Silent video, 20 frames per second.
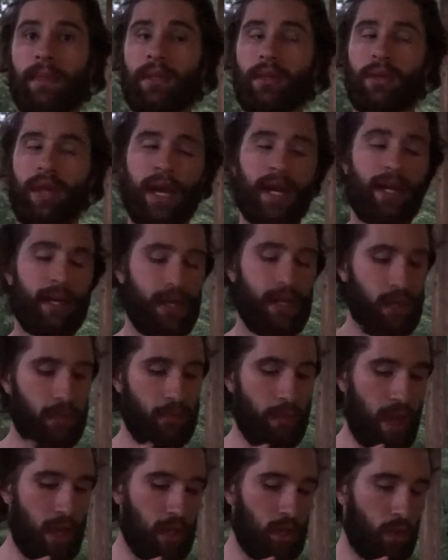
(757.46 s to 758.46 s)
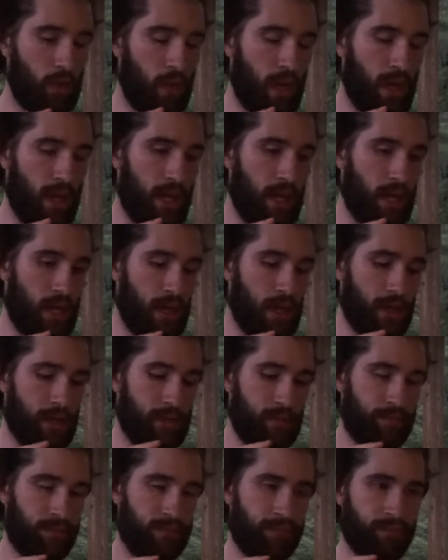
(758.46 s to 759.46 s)
You gotta need to buy you
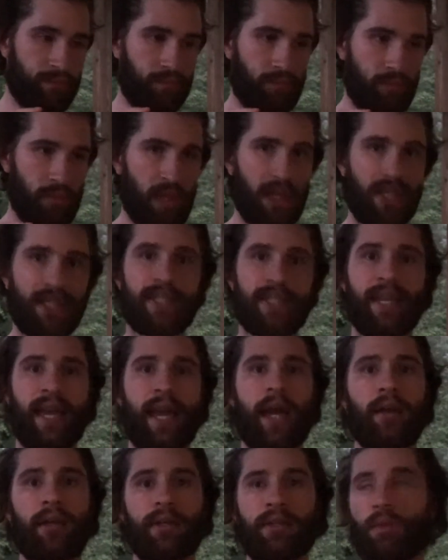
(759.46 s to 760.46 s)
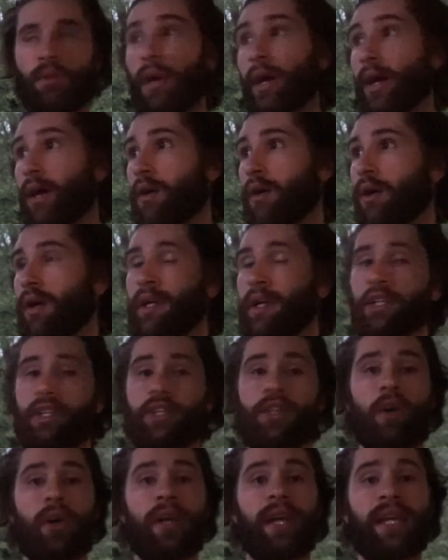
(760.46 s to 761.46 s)
a scale as well.
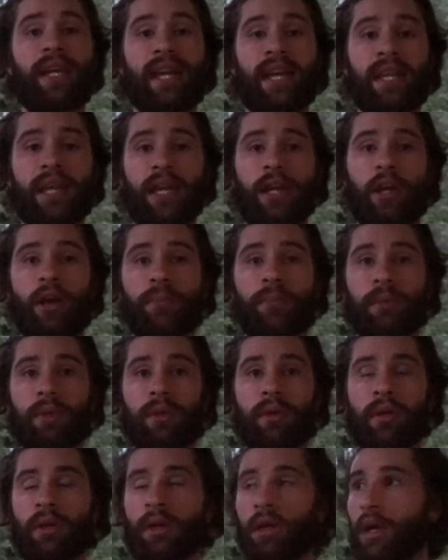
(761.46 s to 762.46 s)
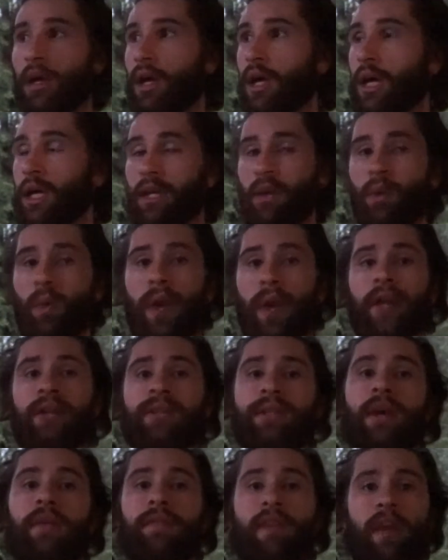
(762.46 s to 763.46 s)
Start eating at that number. Weigh
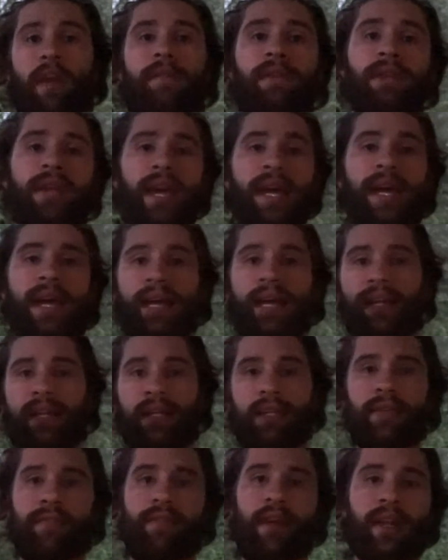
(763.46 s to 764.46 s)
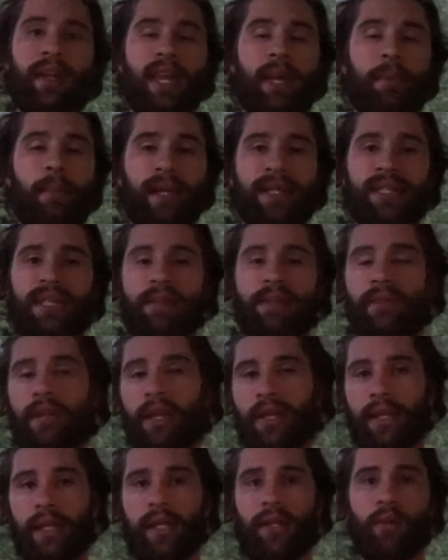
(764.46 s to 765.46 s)
yourself every day. Divide that by 7
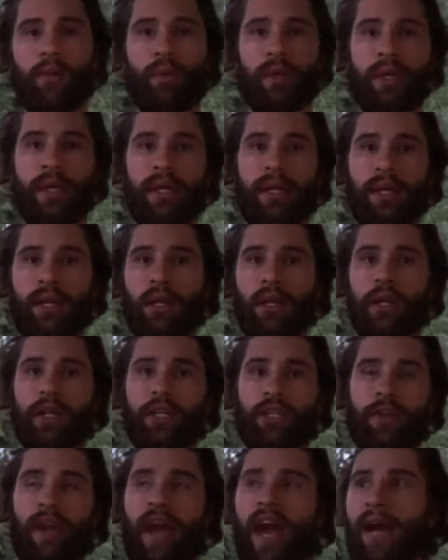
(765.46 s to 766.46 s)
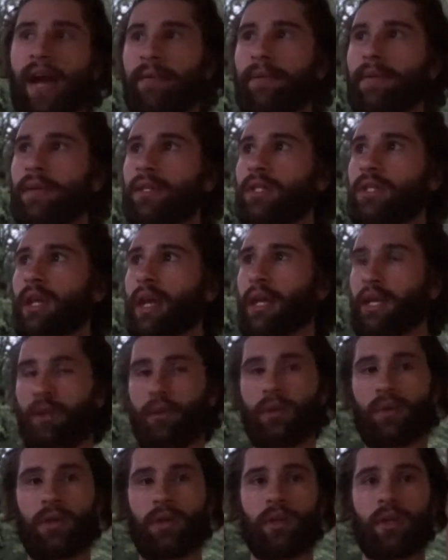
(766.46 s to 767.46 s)
at the end of the week. Look at your average, and
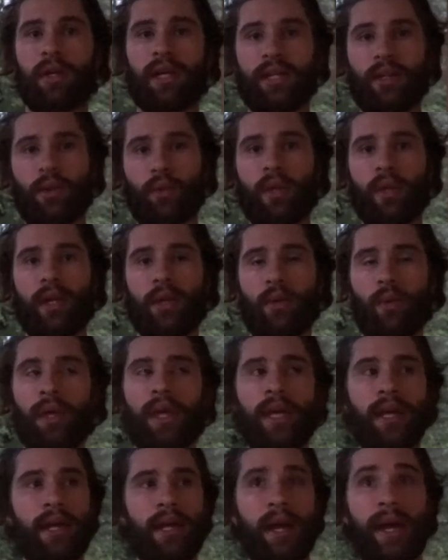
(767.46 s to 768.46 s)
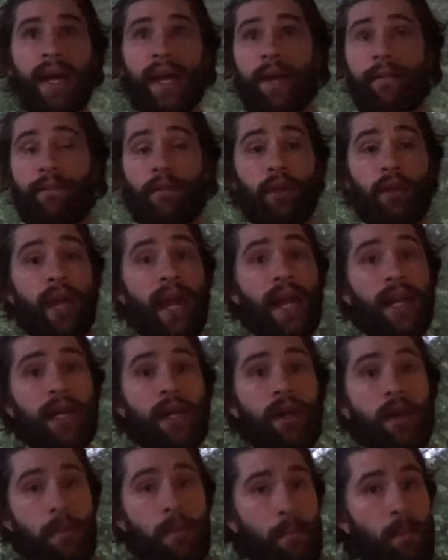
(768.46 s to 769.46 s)
you look at the week to week. If you're
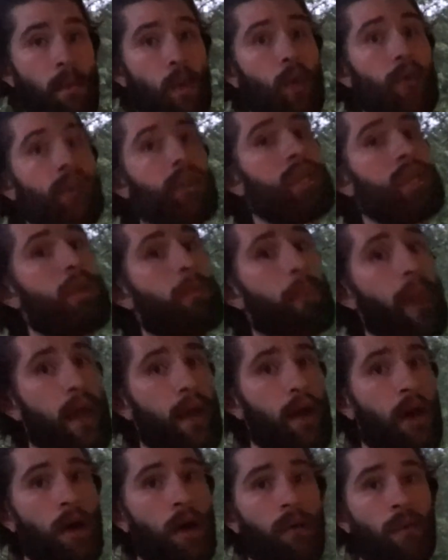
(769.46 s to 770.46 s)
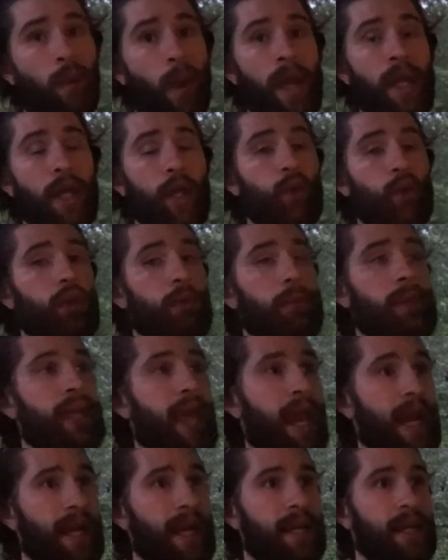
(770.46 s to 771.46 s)
gaining more than the amount of weight you want to be
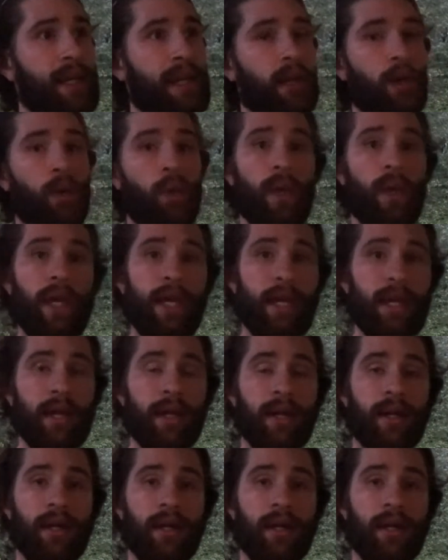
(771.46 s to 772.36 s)
gaining in a week,